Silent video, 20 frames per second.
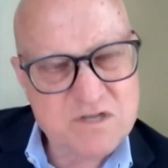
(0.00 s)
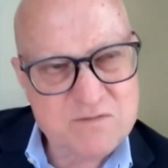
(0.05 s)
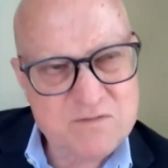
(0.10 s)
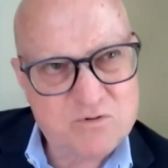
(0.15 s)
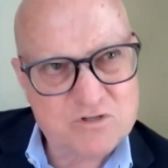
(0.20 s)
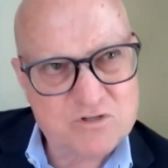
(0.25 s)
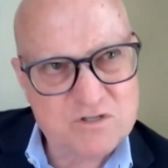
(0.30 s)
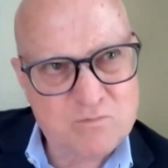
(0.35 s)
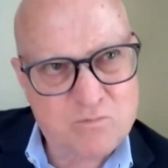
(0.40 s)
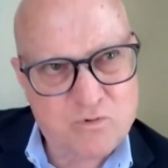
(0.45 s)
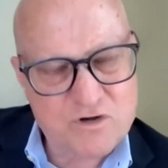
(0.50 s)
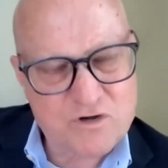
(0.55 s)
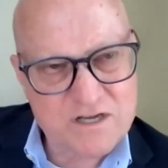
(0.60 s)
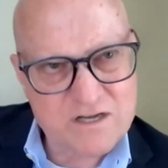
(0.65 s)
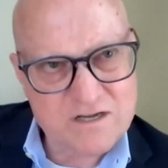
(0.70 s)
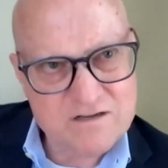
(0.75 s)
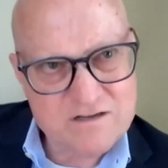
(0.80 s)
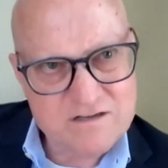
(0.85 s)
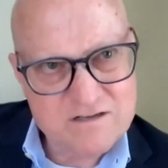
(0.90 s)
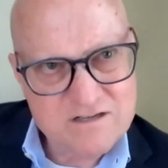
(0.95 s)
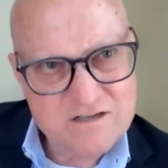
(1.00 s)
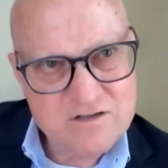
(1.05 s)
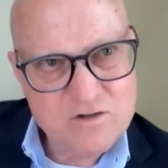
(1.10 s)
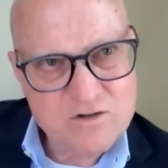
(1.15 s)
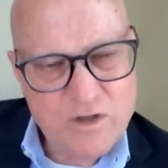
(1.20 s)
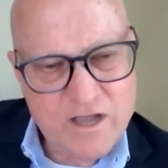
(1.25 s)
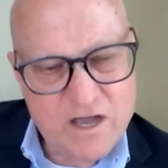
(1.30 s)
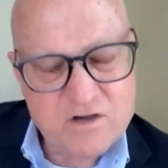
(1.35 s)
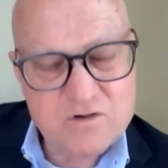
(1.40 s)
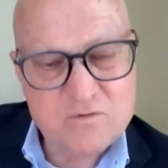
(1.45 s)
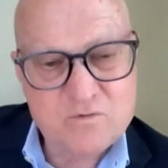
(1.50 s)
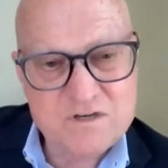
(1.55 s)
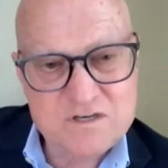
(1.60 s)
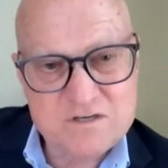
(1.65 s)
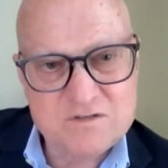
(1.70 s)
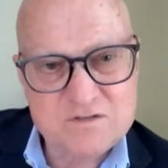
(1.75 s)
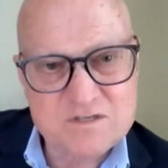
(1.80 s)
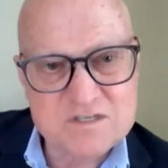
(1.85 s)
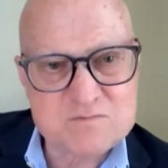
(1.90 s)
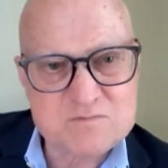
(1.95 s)
people to bring, how can we
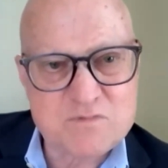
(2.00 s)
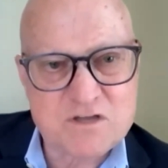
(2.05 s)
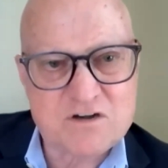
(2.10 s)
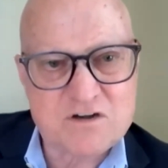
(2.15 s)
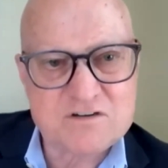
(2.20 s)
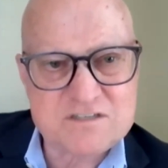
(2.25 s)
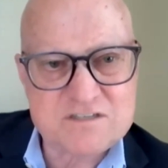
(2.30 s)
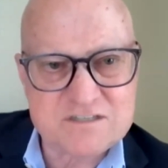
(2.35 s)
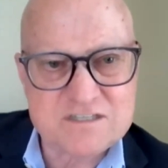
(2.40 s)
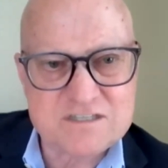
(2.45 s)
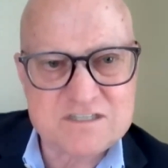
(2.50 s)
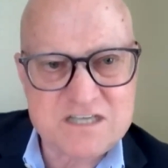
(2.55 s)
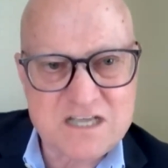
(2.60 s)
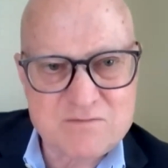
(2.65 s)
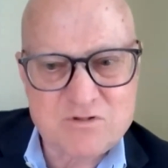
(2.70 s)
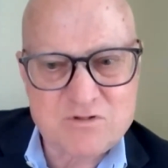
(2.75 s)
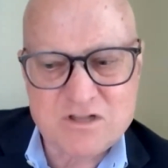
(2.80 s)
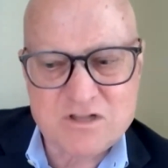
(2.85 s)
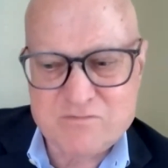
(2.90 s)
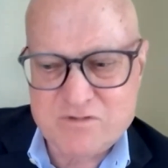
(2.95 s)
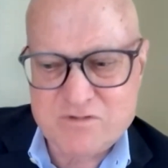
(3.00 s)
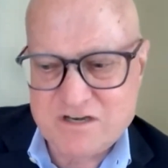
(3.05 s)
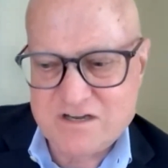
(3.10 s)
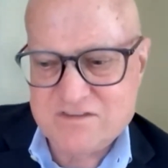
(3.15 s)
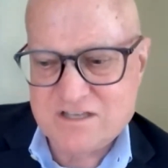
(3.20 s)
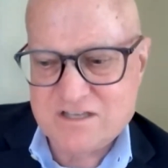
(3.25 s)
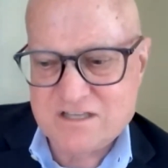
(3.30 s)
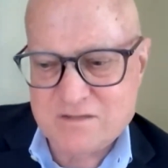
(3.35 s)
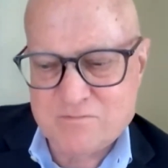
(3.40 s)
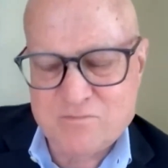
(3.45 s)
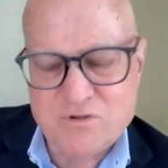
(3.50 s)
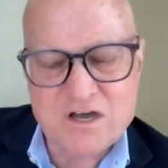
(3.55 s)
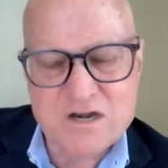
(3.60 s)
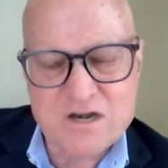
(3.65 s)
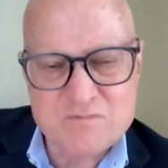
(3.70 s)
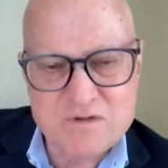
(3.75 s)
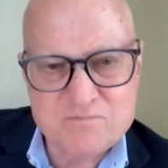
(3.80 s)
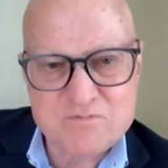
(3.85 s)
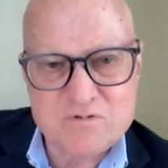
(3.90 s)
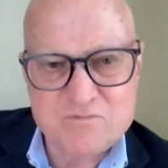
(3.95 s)
do this better to the table? I think the
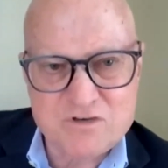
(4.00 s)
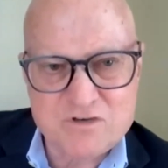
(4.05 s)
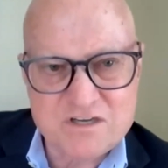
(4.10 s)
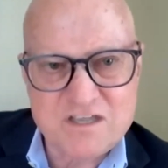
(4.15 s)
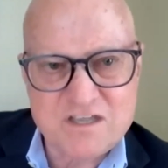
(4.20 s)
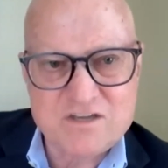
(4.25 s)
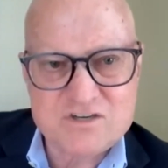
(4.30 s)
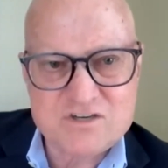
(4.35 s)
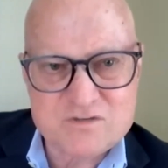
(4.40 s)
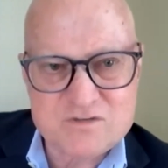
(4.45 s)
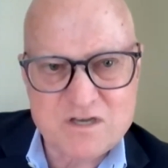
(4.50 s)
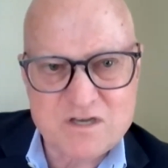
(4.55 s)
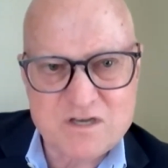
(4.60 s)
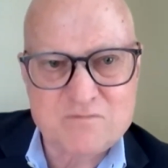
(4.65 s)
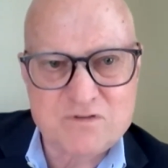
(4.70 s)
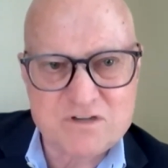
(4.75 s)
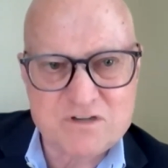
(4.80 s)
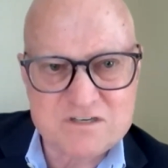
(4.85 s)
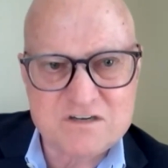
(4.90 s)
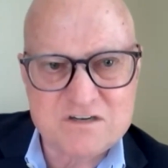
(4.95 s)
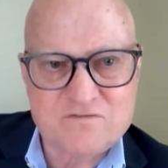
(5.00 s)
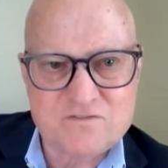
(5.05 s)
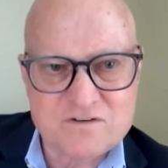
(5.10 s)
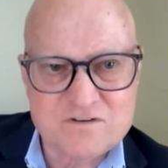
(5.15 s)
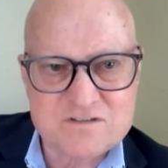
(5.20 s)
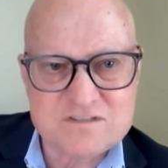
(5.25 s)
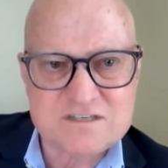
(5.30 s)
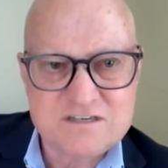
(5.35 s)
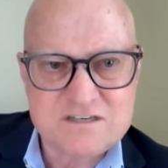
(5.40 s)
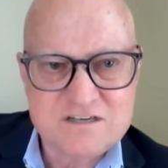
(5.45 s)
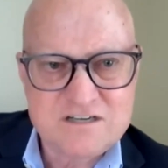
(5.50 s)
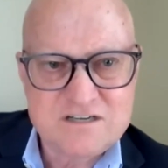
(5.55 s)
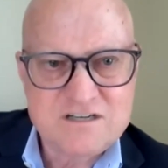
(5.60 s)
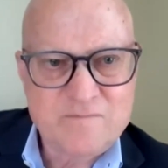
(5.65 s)
bottom-up communication made a big difference.